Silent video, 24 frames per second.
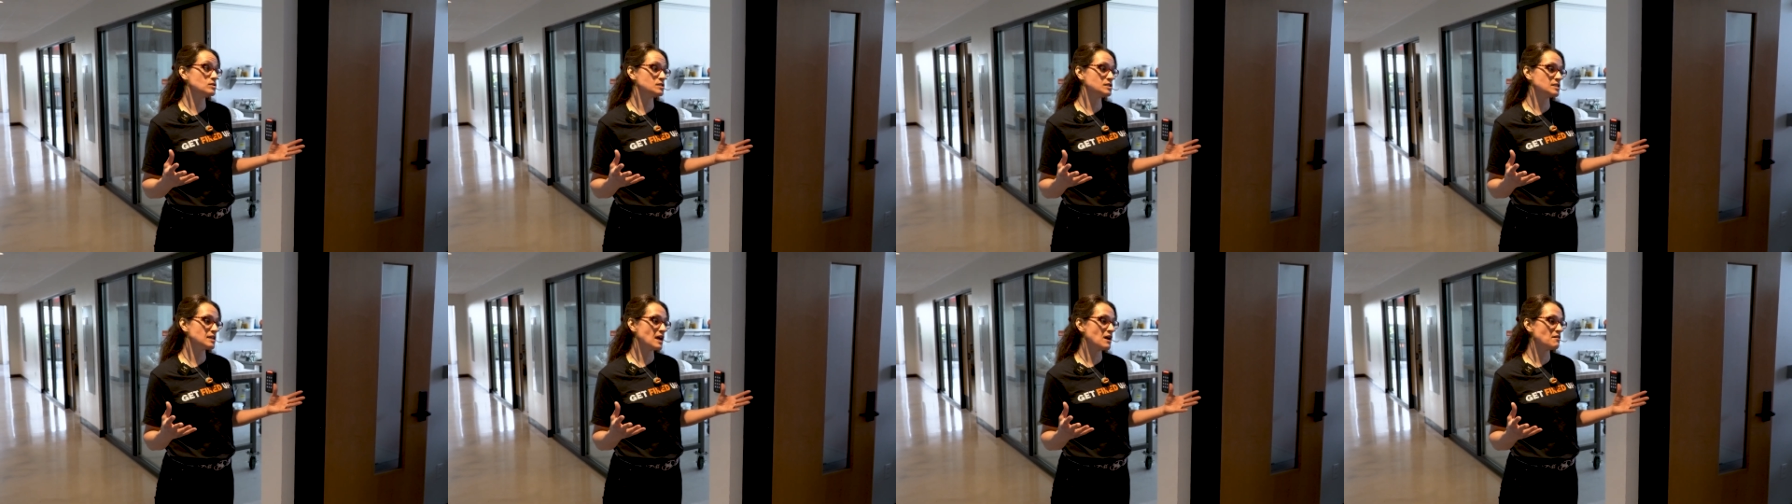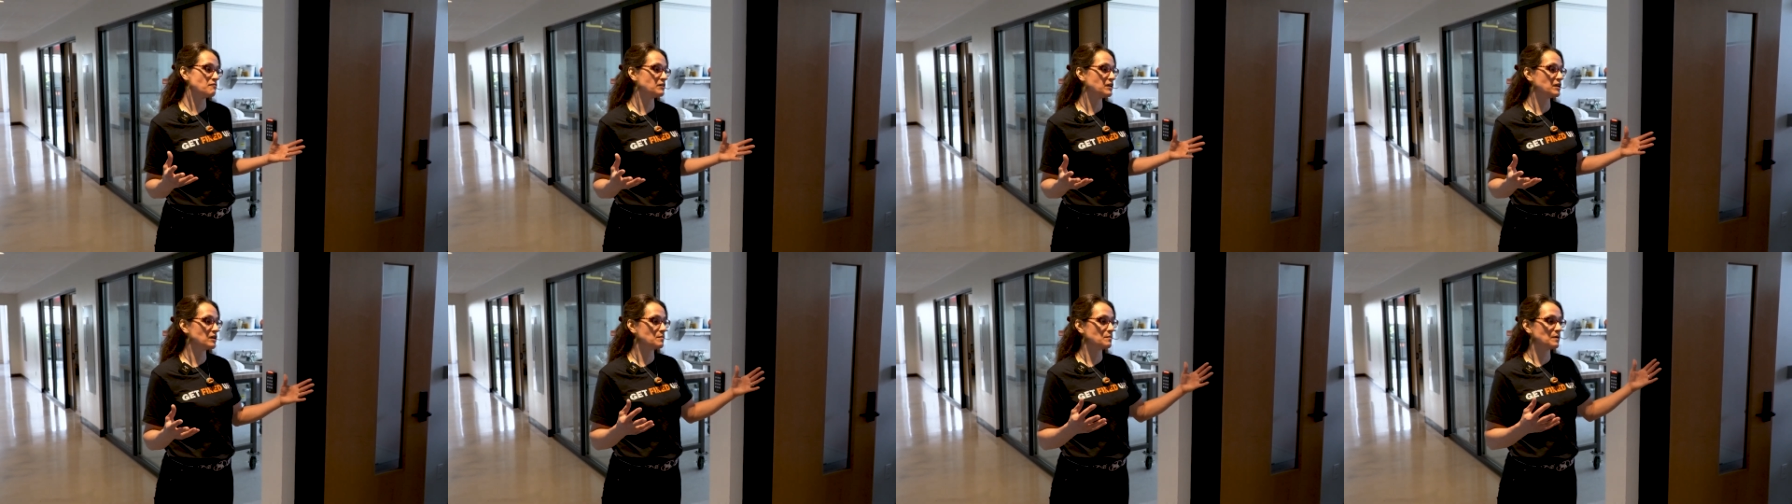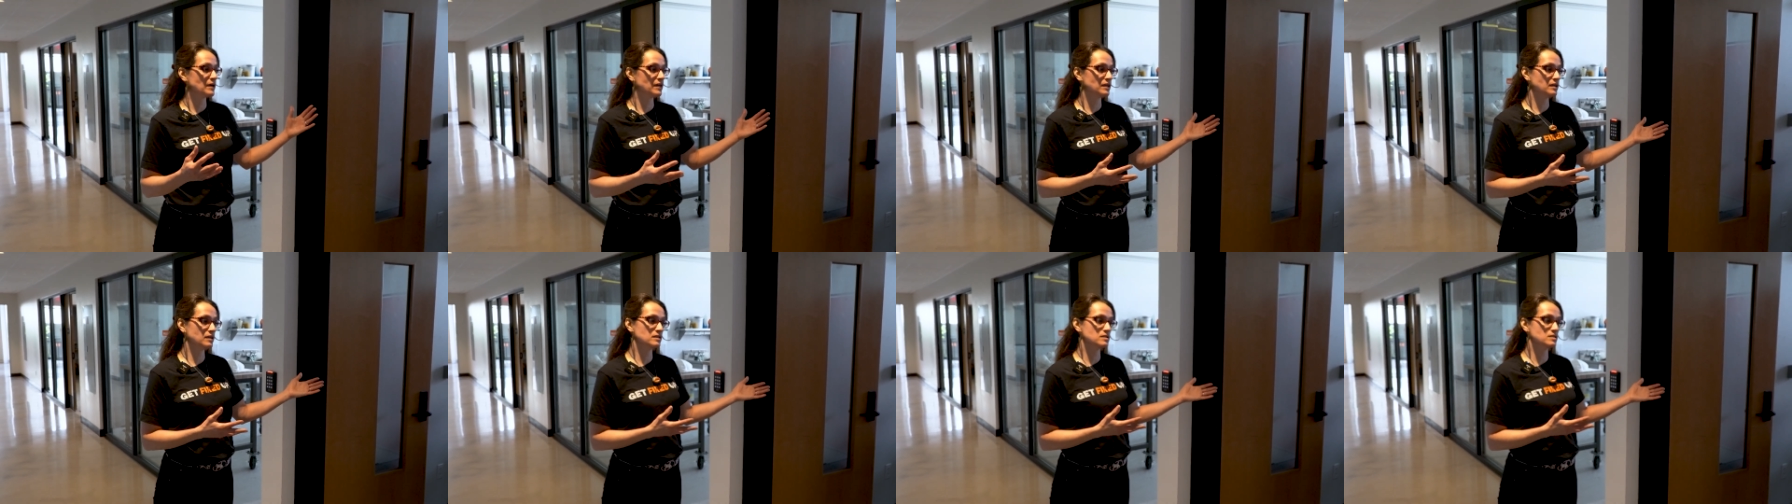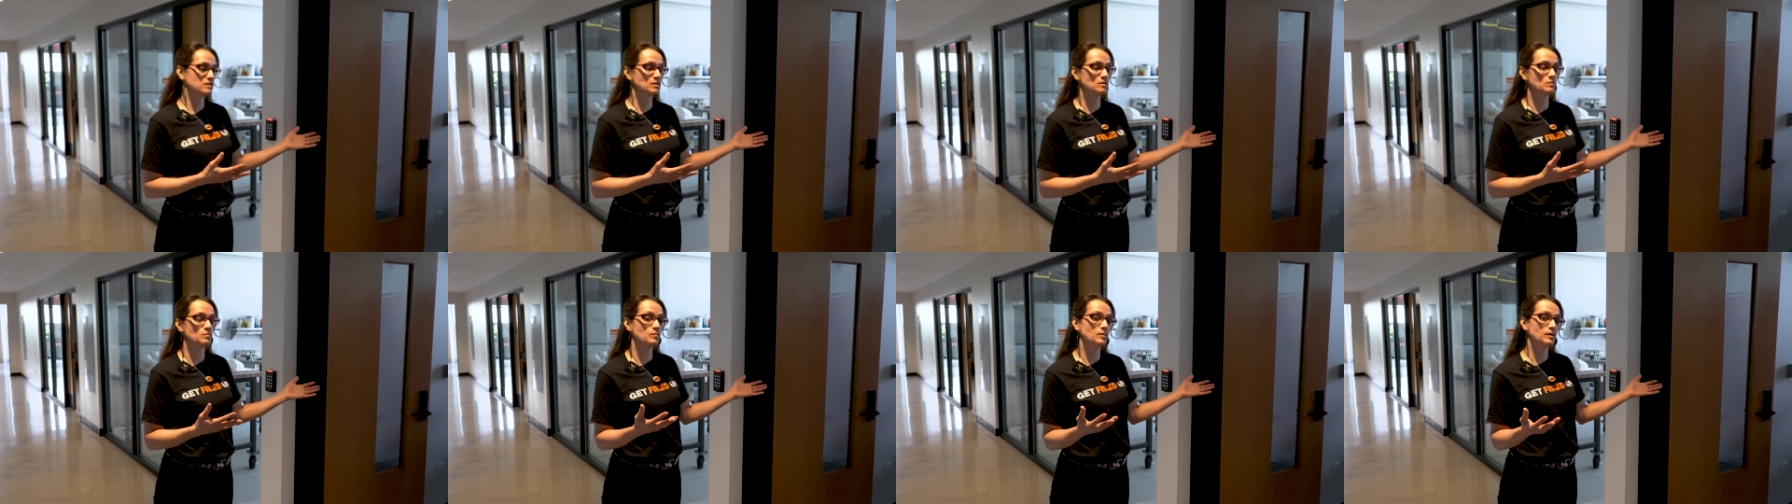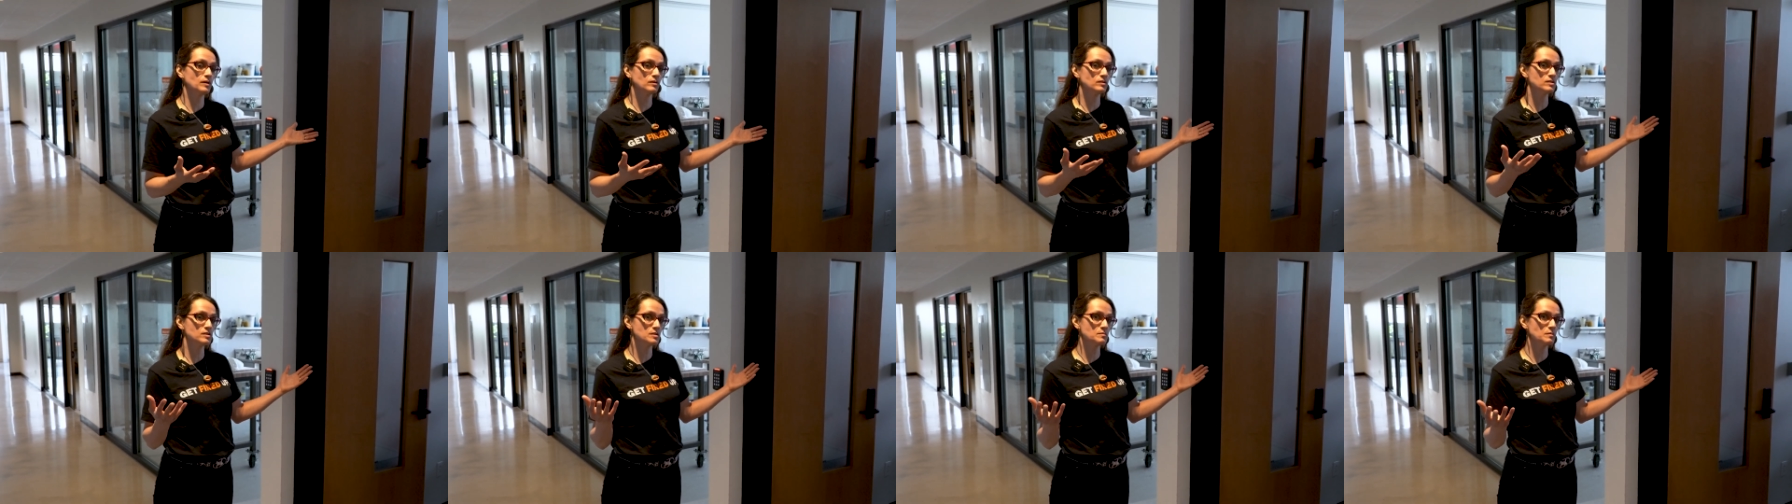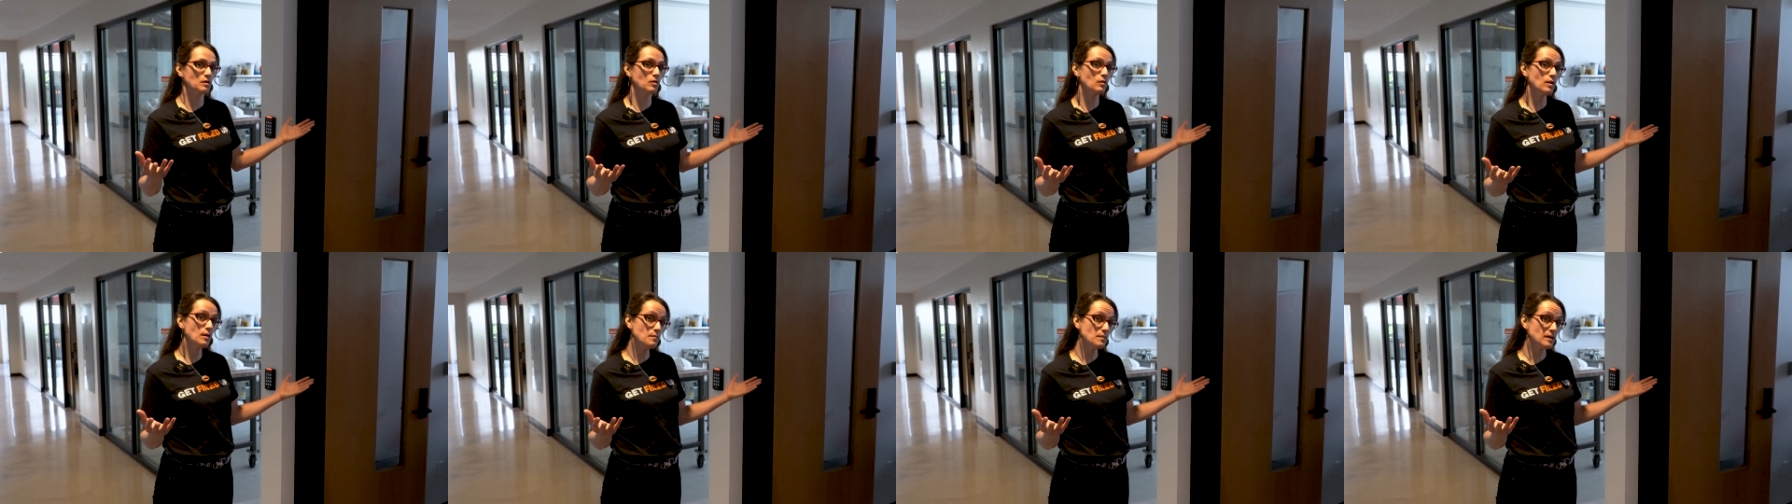staff here might need to build some
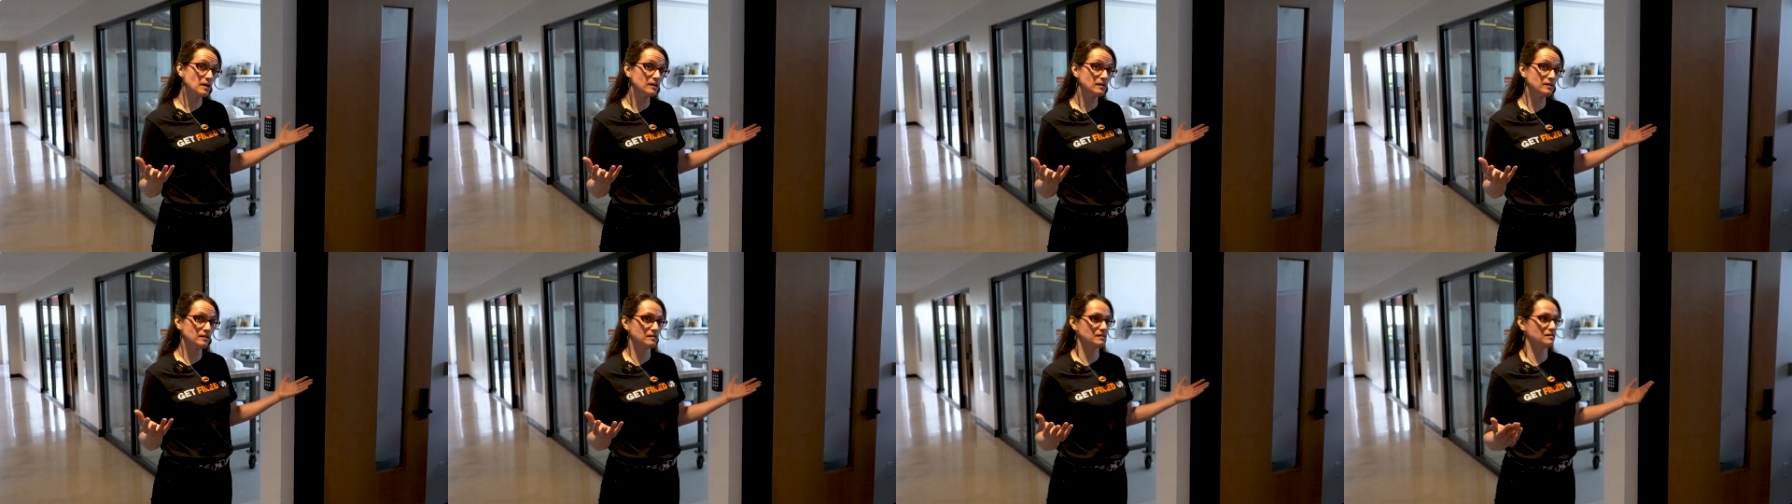equipment.